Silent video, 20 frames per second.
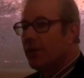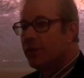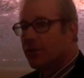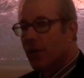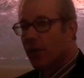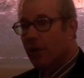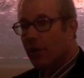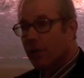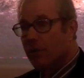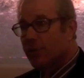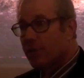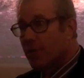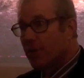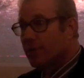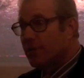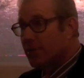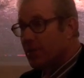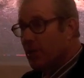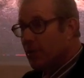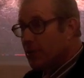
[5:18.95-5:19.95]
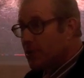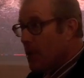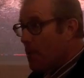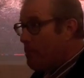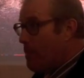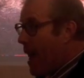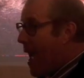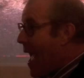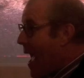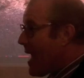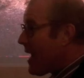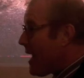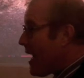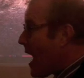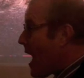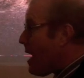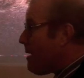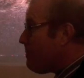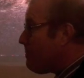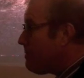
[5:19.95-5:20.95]
to pad
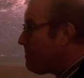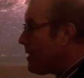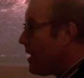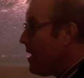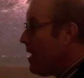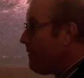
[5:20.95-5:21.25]
it up.